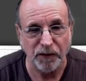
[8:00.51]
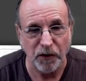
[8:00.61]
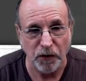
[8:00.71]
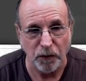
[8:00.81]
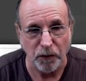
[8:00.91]

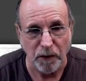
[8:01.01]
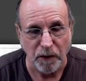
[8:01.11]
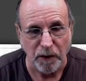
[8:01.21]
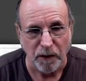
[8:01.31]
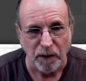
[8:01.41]
you
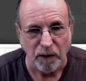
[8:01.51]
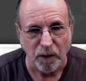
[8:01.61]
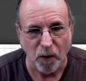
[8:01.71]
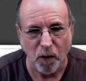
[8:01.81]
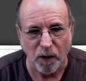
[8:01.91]

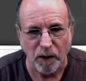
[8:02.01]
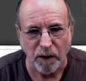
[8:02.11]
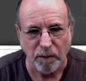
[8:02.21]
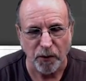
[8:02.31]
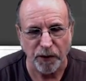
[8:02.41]
or
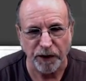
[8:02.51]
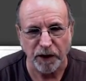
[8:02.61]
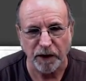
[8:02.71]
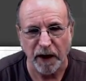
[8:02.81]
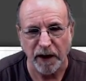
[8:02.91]
put it
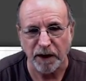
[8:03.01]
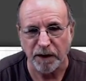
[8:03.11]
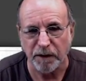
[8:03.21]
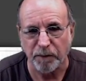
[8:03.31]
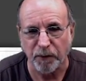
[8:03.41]
in
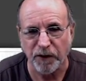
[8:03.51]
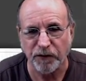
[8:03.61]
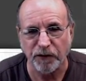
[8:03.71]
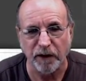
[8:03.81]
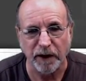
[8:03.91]
any
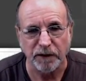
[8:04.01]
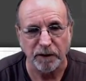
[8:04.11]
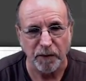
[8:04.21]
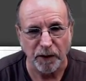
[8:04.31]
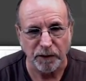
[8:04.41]

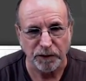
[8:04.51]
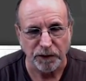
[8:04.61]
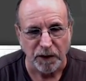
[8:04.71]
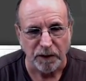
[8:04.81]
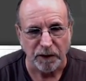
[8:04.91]
pre-selected modes
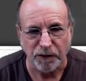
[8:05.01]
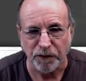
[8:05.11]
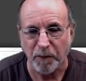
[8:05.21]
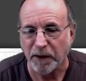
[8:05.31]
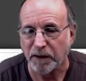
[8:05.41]
that you
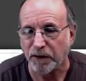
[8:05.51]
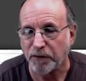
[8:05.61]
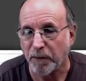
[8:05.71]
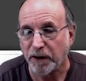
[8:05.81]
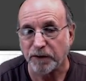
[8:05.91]
might that you
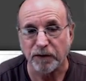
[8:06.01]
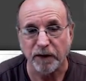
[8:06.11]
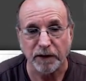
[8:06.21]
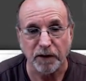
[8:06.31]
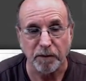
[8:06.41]
might have
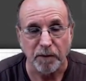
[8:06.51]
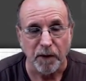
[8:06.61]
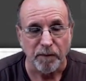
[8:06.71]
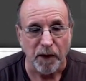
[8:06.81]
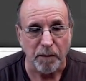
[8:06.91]
selected
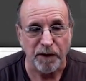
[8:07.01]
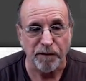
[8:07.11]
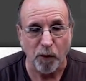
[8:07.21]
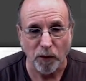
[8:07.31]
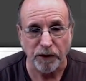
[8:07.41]

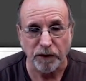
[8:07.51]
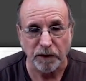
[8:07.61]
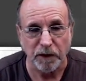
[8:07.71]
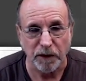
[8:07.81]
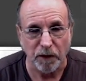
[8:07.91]
before you
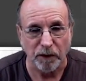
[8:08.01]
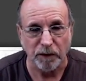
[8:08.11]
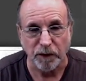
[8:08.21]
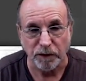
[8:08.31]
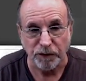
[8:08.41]
did the auto
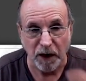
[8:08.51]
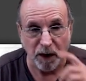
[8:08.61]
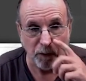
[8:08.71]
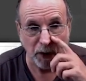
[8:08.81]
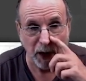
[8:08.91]
launch. Now,
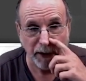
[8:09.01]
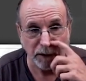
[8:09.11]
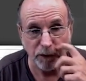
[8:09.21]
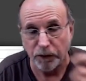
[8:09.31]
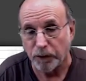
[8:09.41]
what I
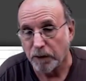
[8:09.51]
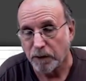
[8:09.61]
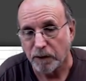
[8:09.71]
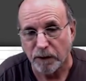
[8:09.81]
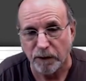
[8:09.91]
do
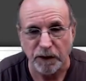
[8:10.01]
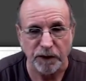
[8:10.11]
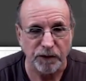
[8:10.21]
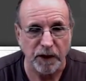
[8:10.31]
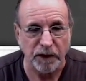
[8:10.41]
on
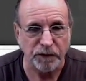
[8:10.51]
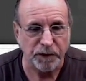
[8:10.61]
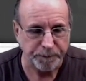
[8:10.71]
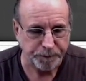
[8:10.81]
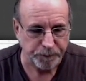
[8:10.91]
these things
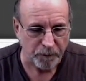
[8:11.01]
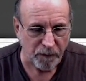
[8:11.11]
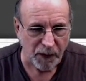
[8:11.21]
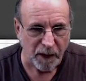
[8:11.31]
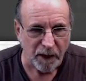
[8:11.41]

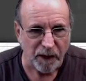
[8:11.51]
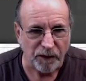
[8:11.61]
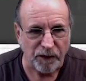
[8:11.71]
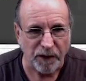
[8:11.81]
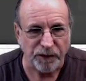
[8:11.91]

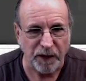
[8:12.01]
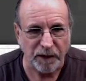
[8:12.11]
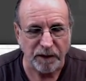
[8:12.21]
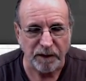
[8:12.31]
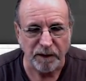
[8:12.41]
is I
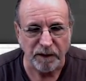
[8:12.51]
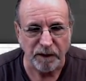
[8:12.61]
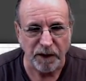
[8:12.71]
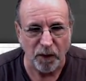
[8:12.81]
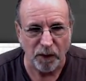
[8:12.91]
set
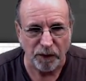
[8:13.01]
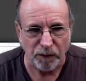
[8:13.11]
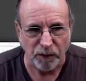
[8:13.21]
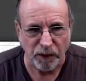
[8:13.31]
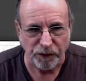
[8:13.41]
the auto
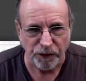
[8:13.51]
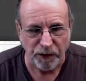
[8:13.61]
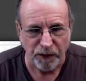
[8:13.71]
launch